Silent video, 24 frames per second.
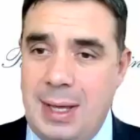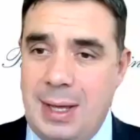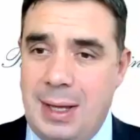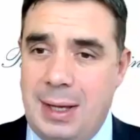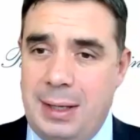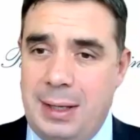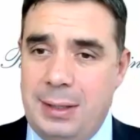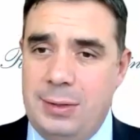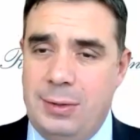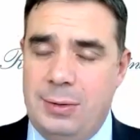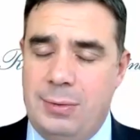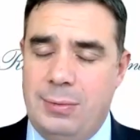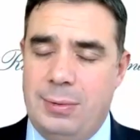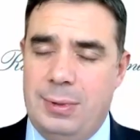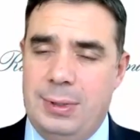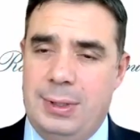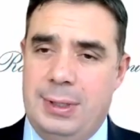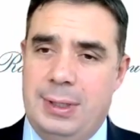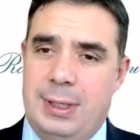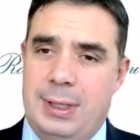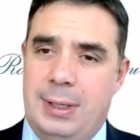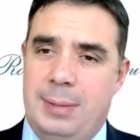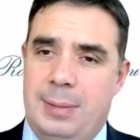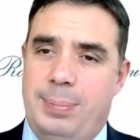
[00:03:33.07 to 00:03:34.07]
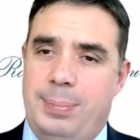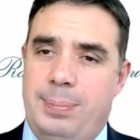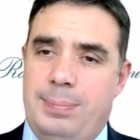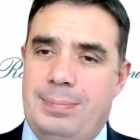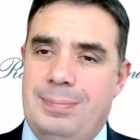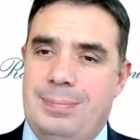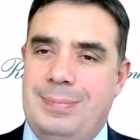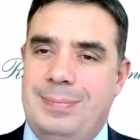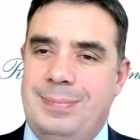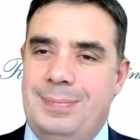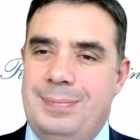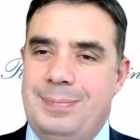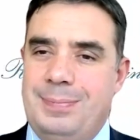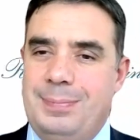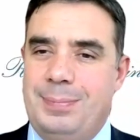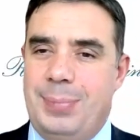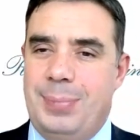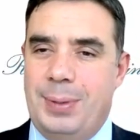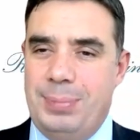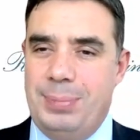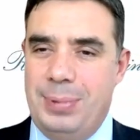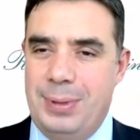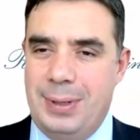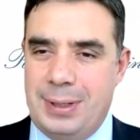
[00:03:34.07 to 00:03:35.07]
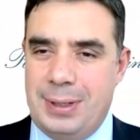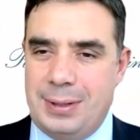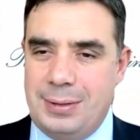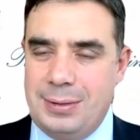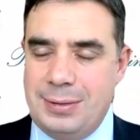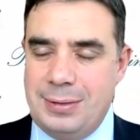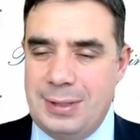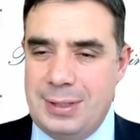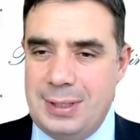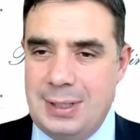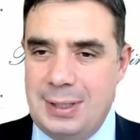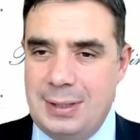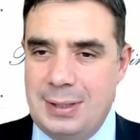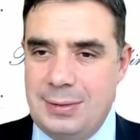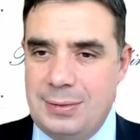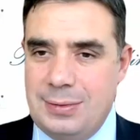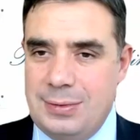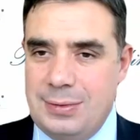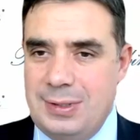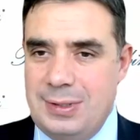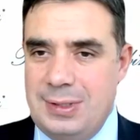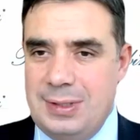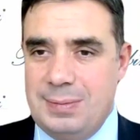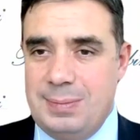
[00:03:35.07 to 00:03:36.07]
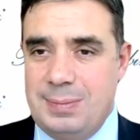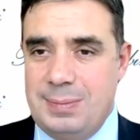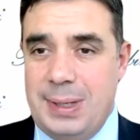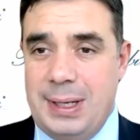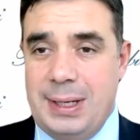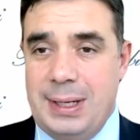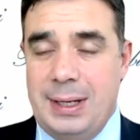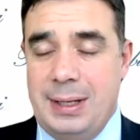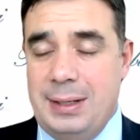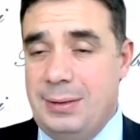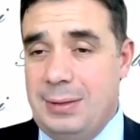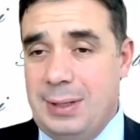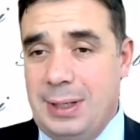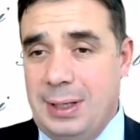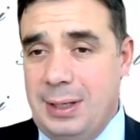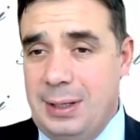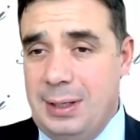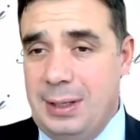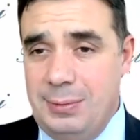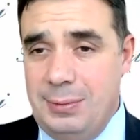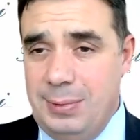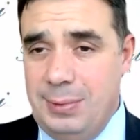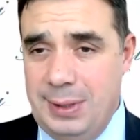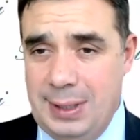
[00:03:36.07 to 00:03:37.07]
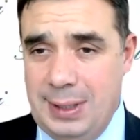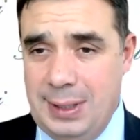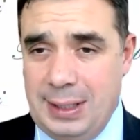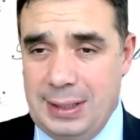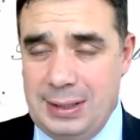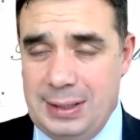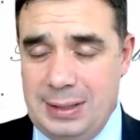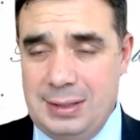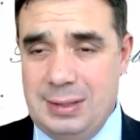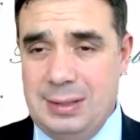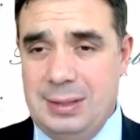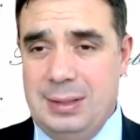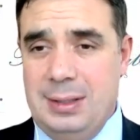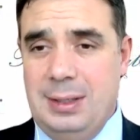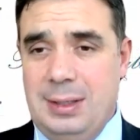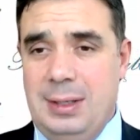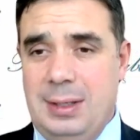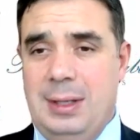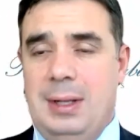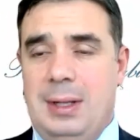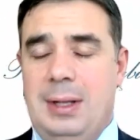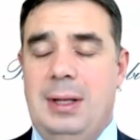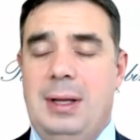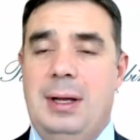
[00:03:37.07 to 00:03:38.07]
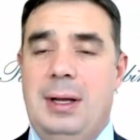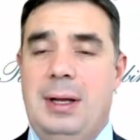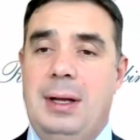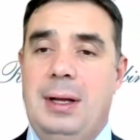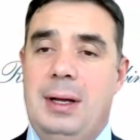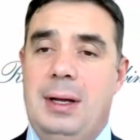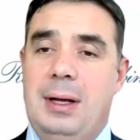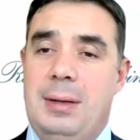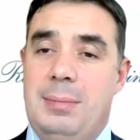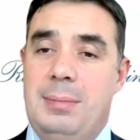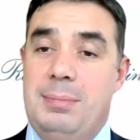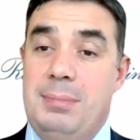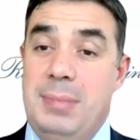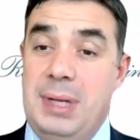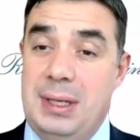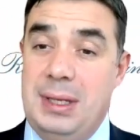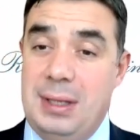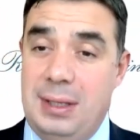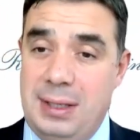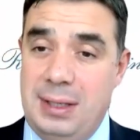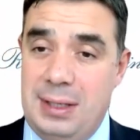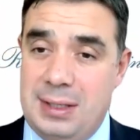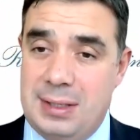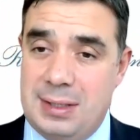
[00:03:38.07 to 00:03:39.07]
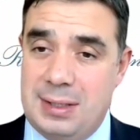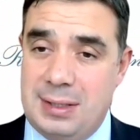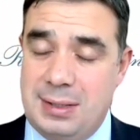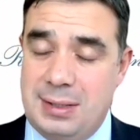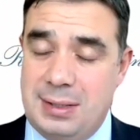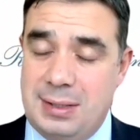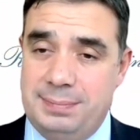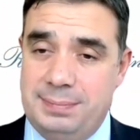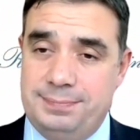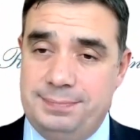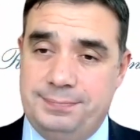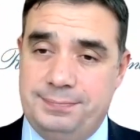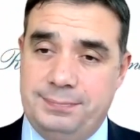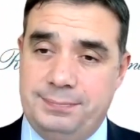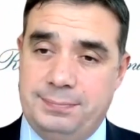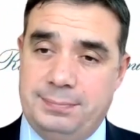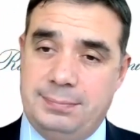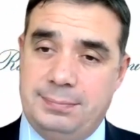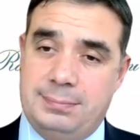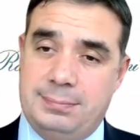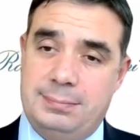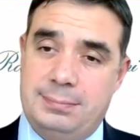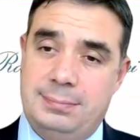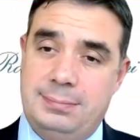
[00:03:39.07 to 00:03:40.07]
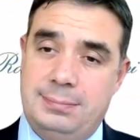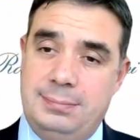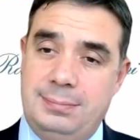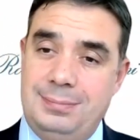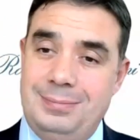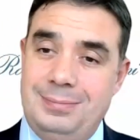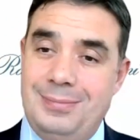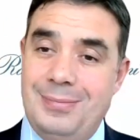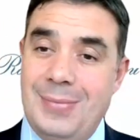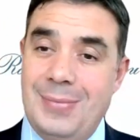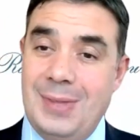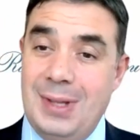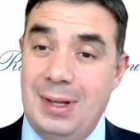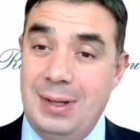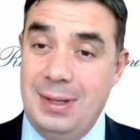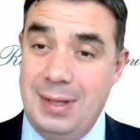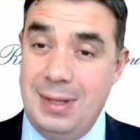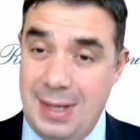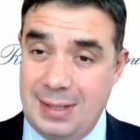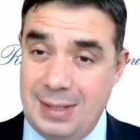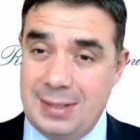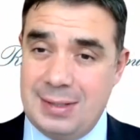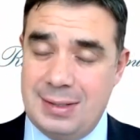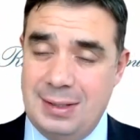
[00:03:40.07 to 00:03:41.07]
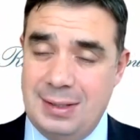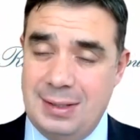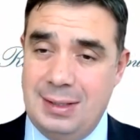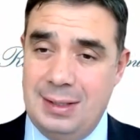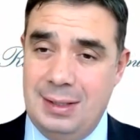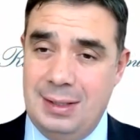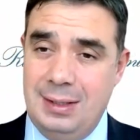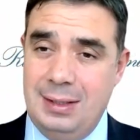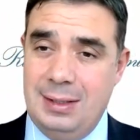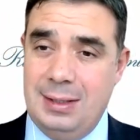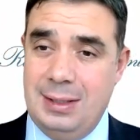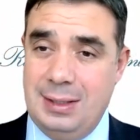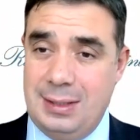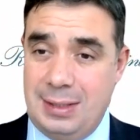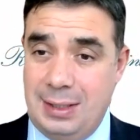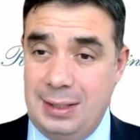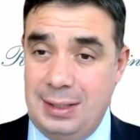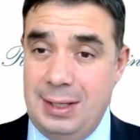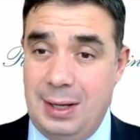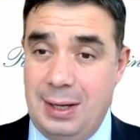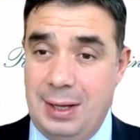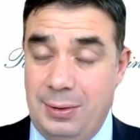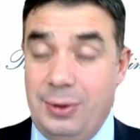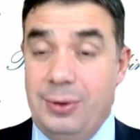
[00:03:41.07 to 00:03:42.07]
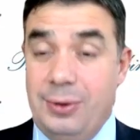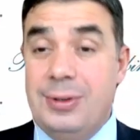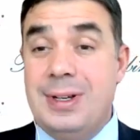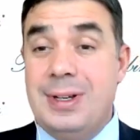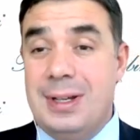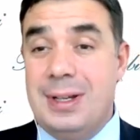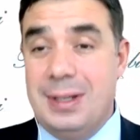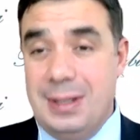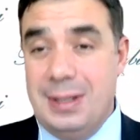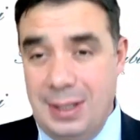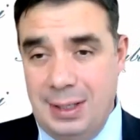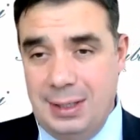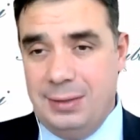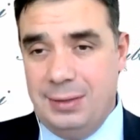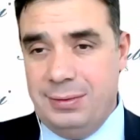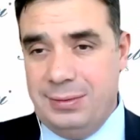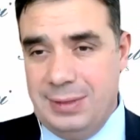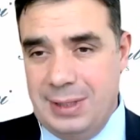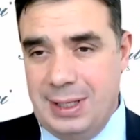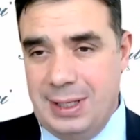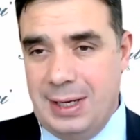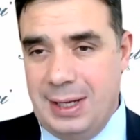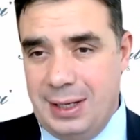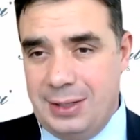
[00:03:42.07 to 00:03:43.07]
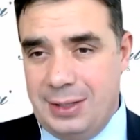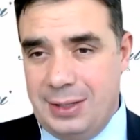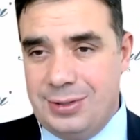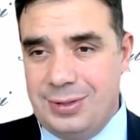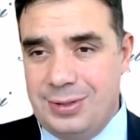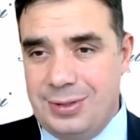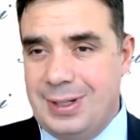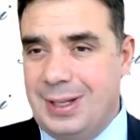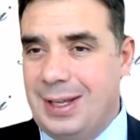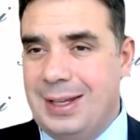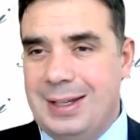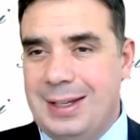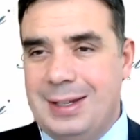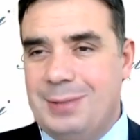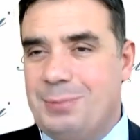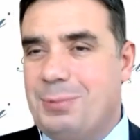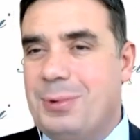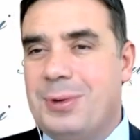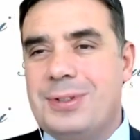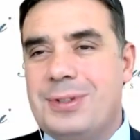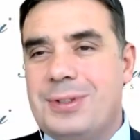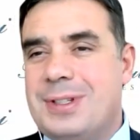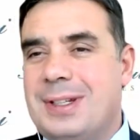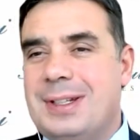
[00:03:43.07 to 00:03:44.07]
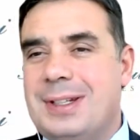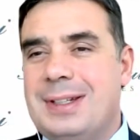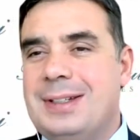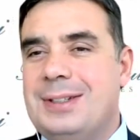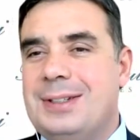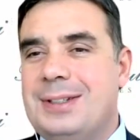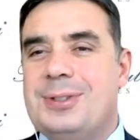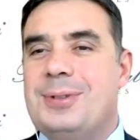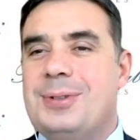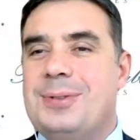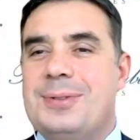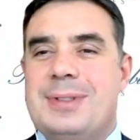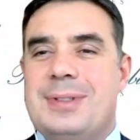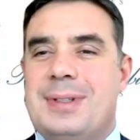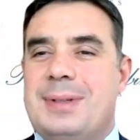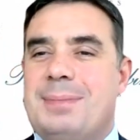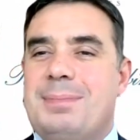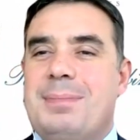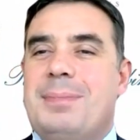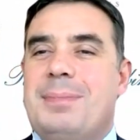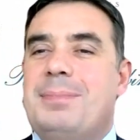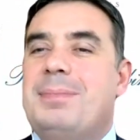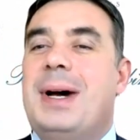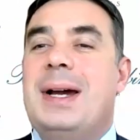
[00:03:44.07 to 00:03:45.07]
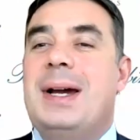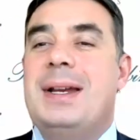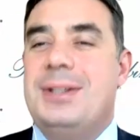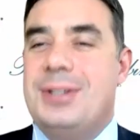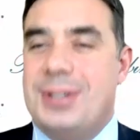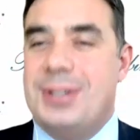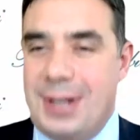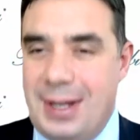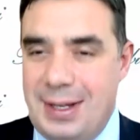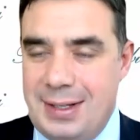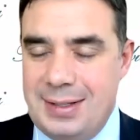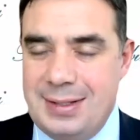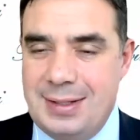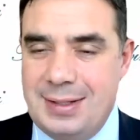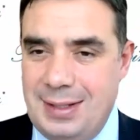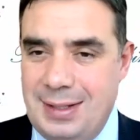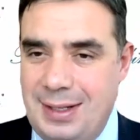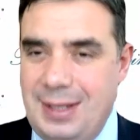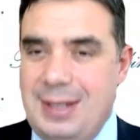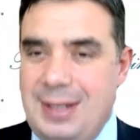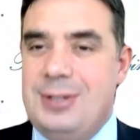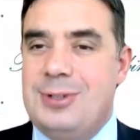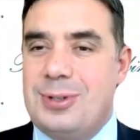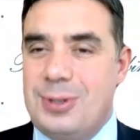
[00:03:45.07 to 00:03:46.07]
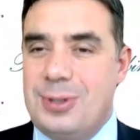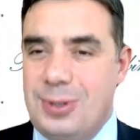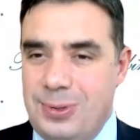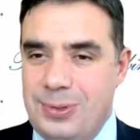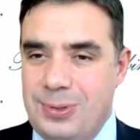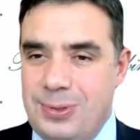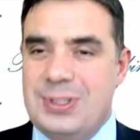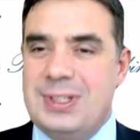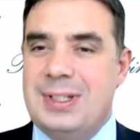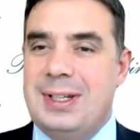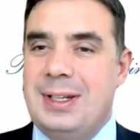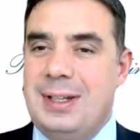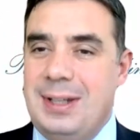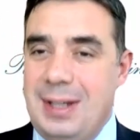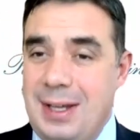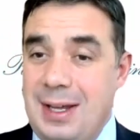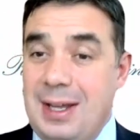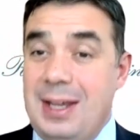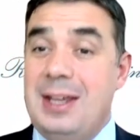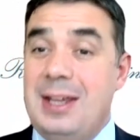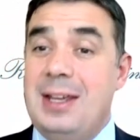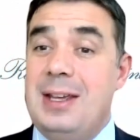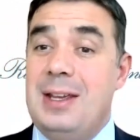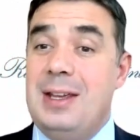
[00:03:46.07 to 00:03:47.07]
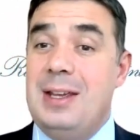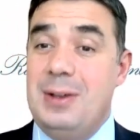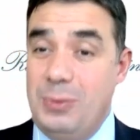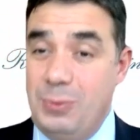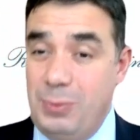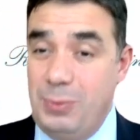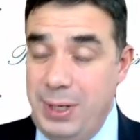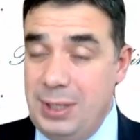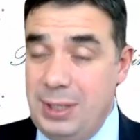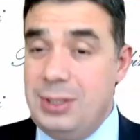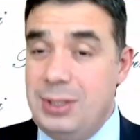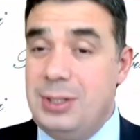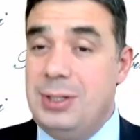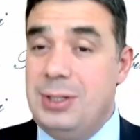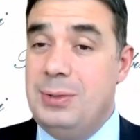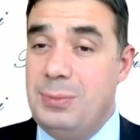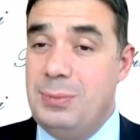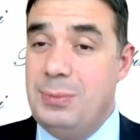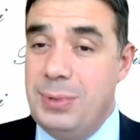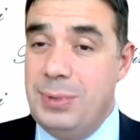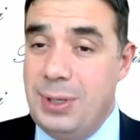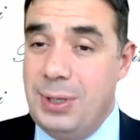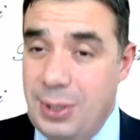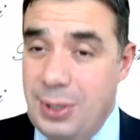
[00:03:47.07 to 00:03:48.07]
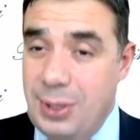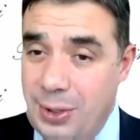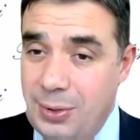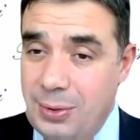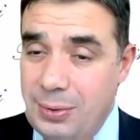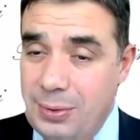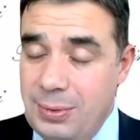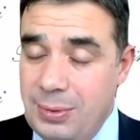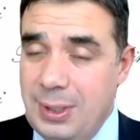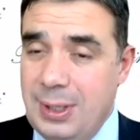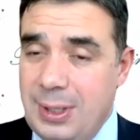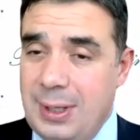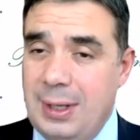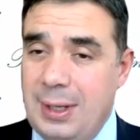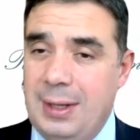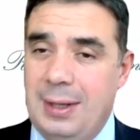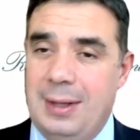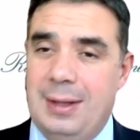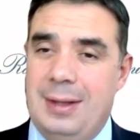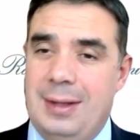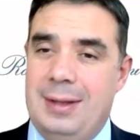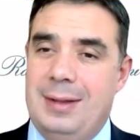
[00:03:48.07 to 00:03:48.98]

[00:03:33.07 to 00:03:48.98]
Yeah, I know what the popular consensus is, but I don't agree with that. Middle East. Yesterday, Netanyahu, on the day of the election, and it wasn't chosen by chance. He chose the day in which he would know